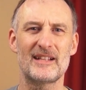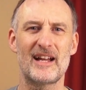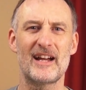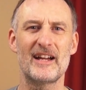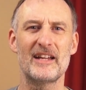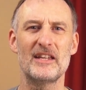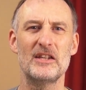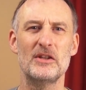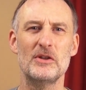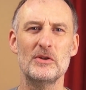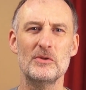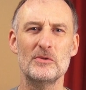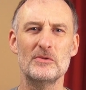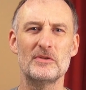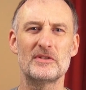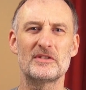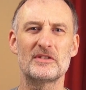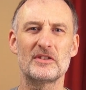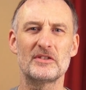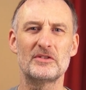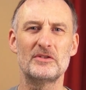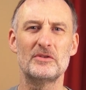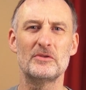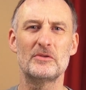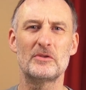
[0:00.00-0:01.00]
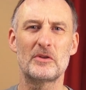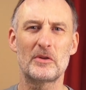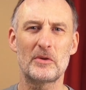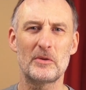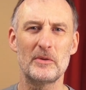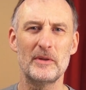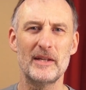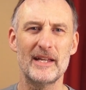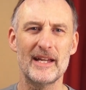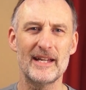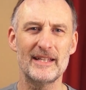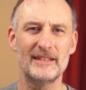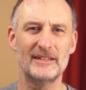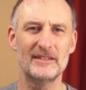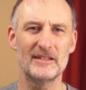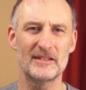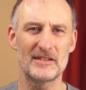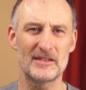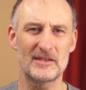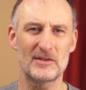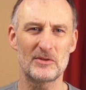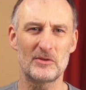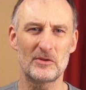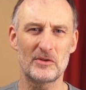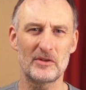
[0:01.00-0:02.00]
I used to create the
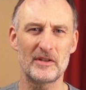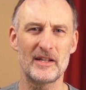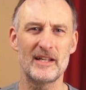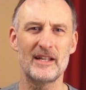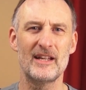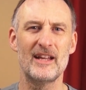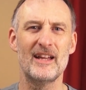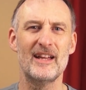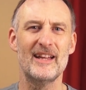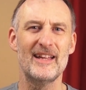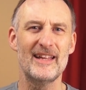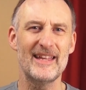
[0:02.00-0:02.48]
story,